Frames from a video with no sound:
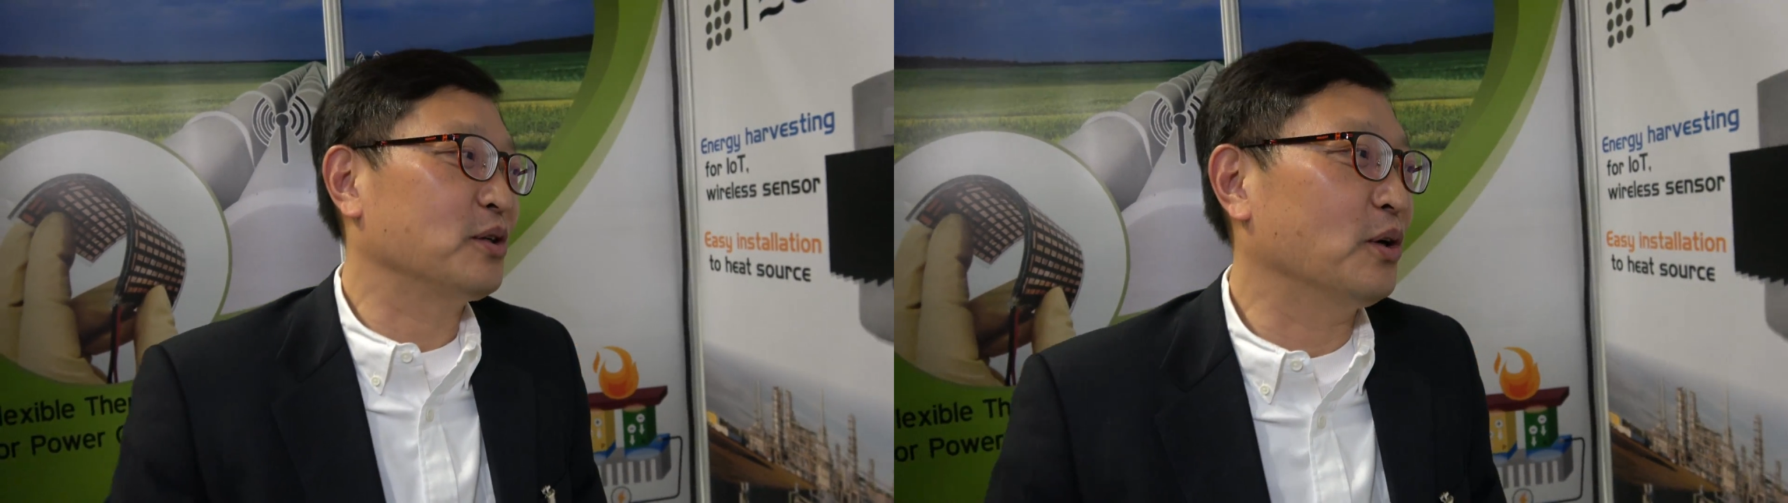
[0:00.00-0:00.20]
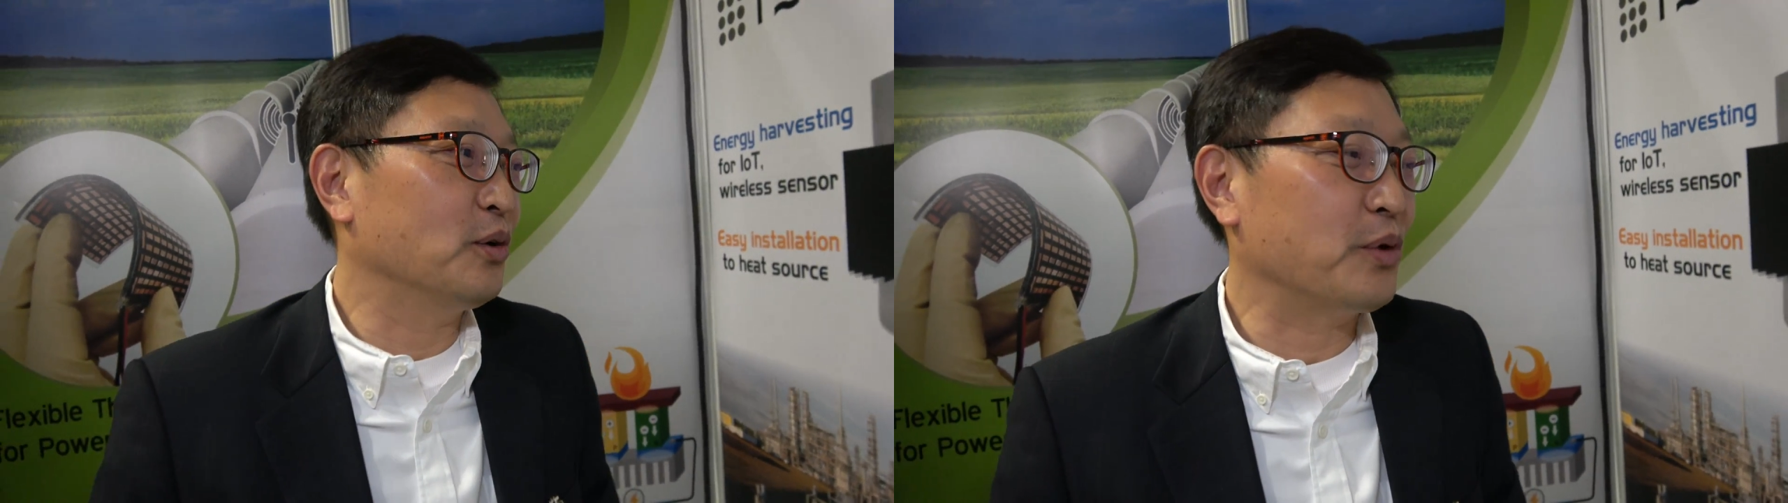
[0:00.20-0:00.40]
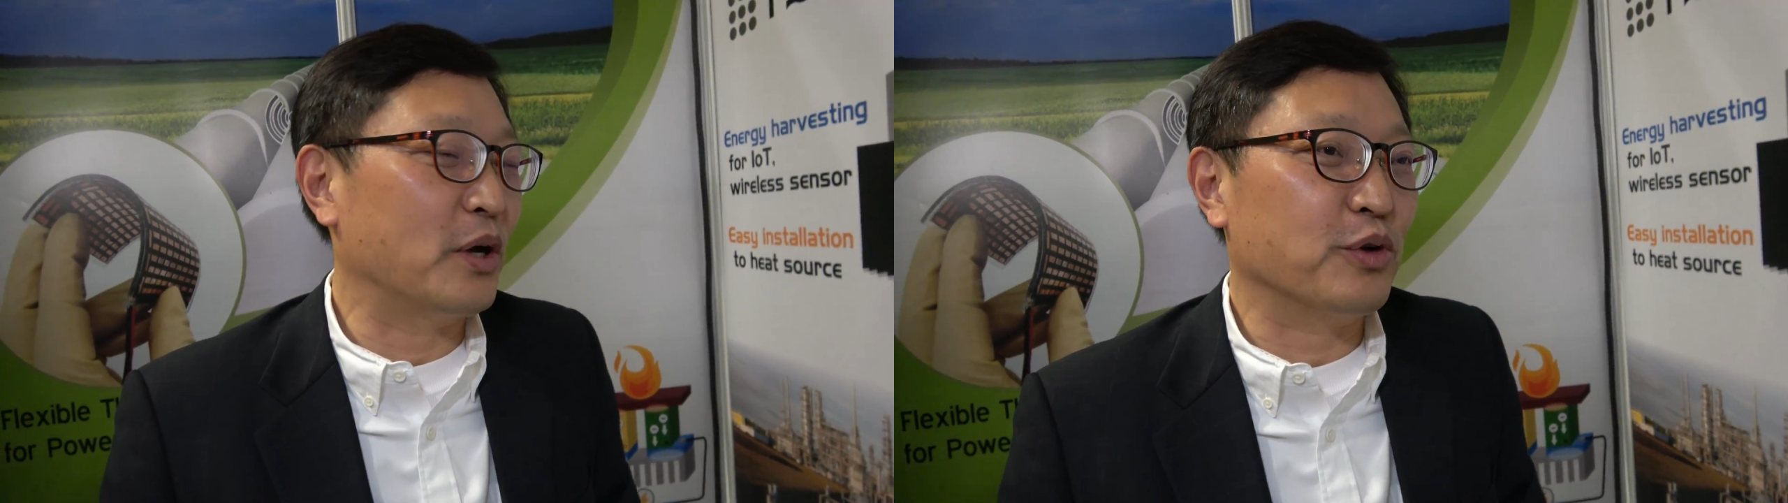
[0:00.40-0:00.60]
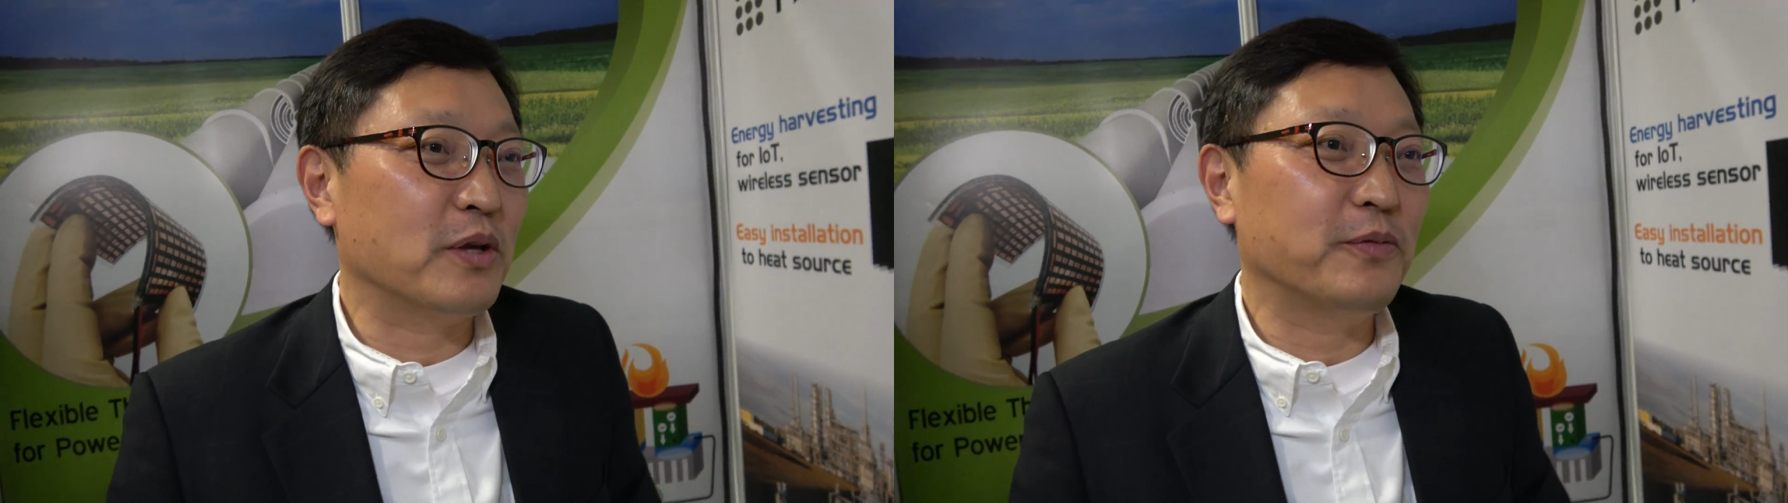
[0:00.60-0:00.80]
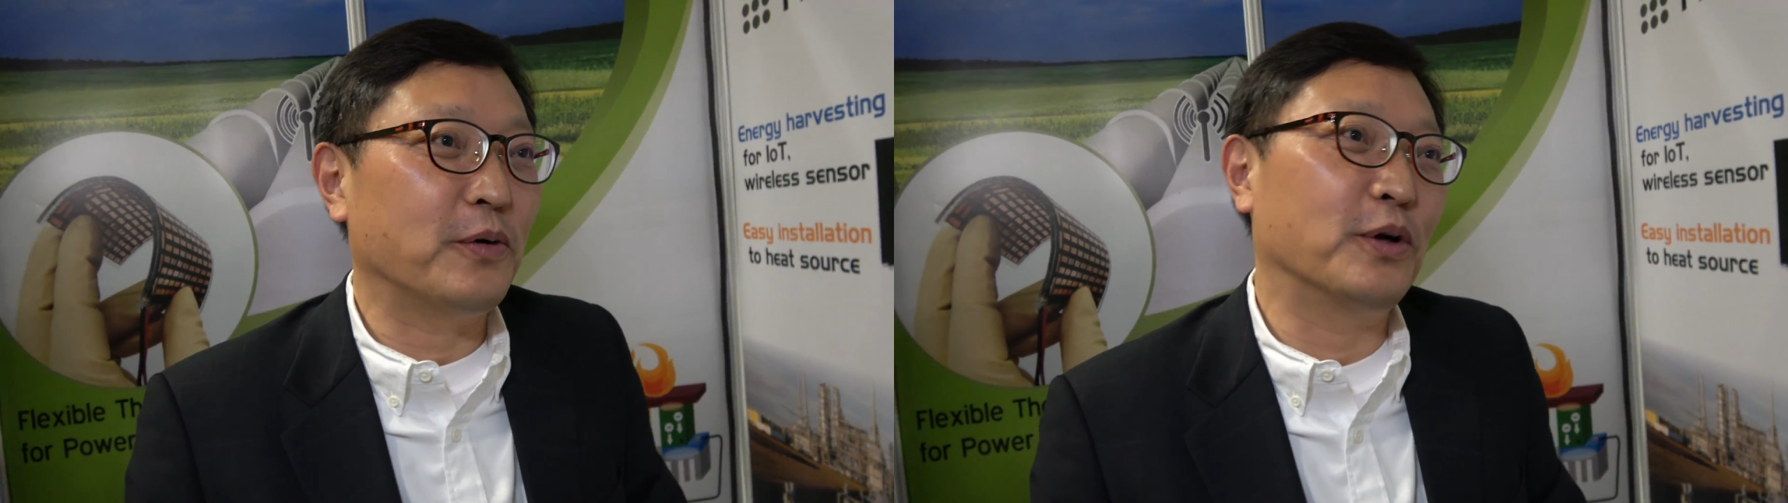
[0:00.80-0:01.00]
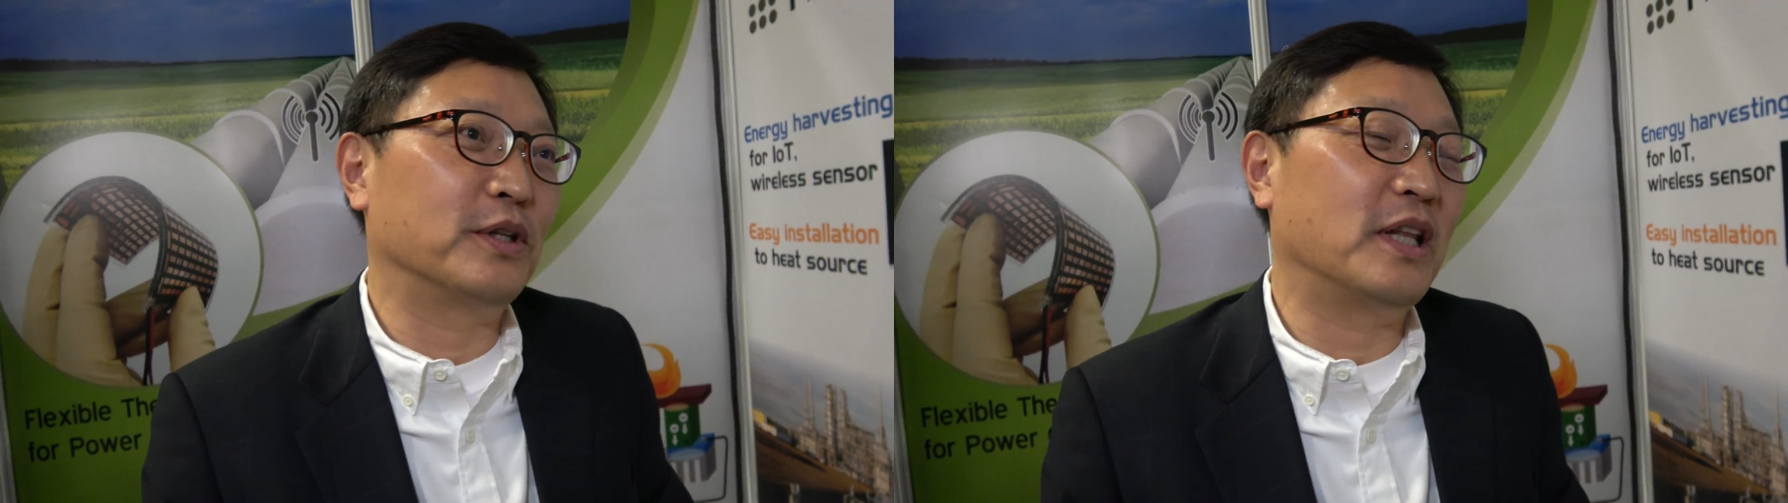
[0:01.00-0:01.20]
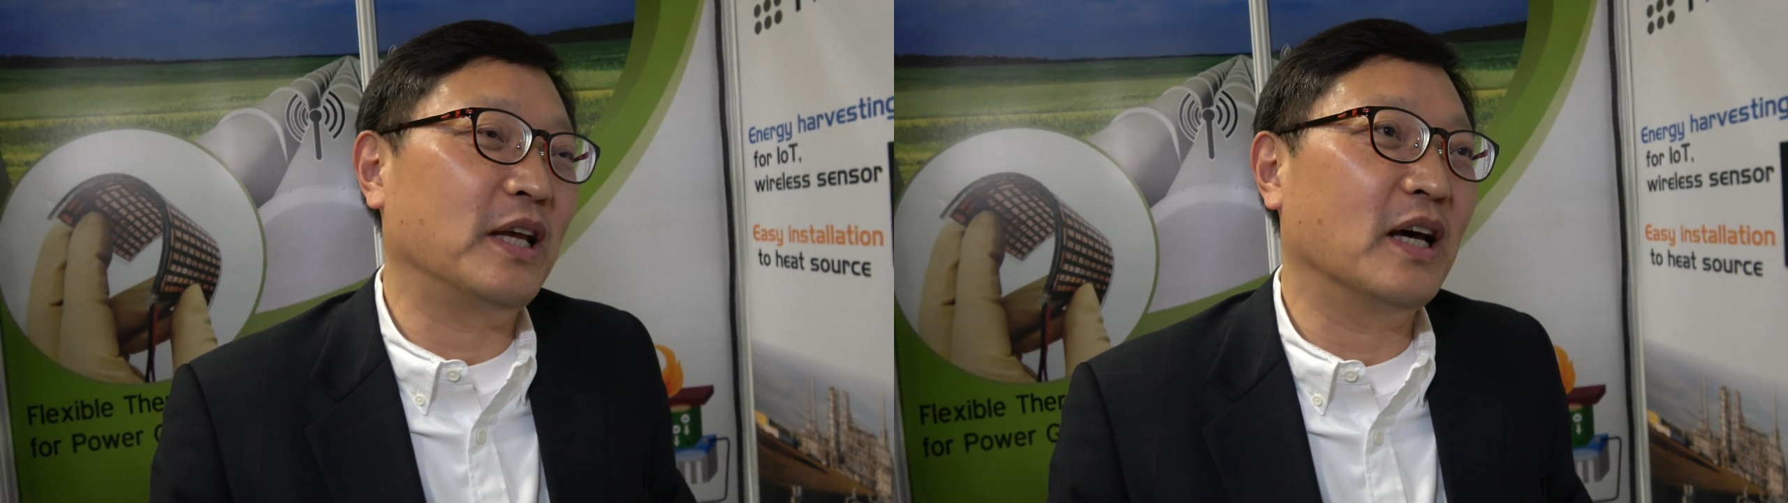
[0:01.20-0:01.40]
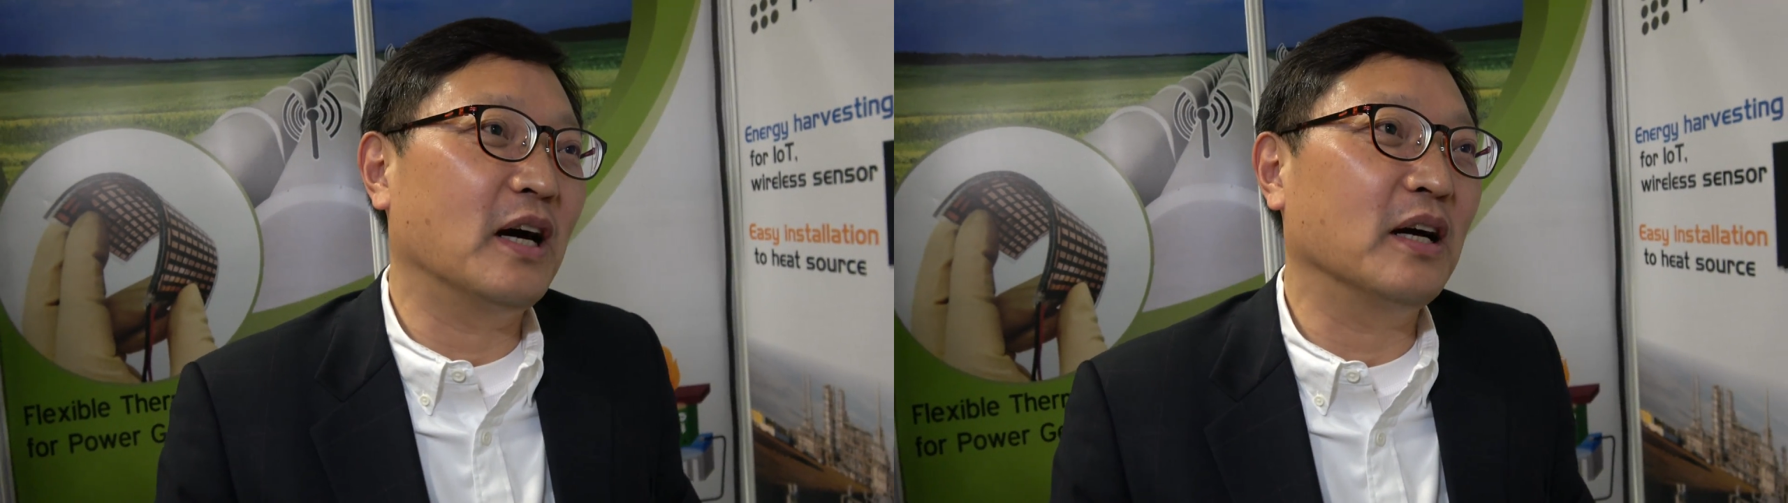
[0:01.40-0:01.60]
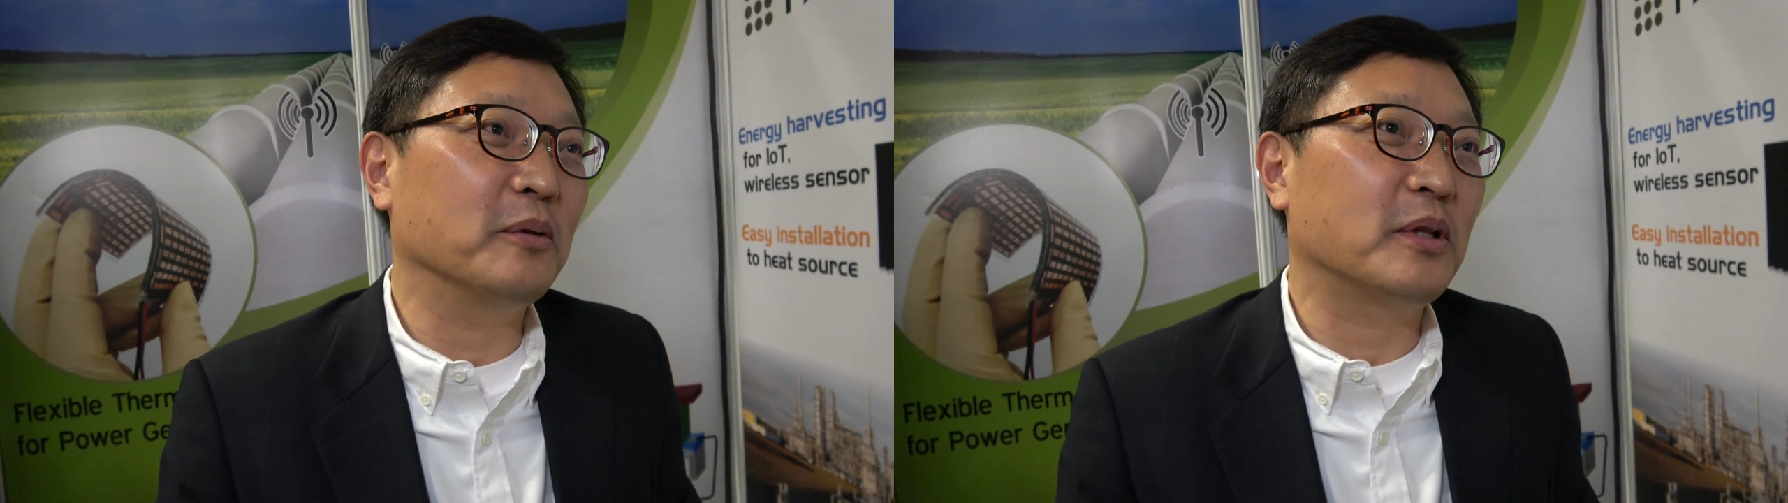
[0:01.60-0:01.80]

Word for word: So we are looking for the uh,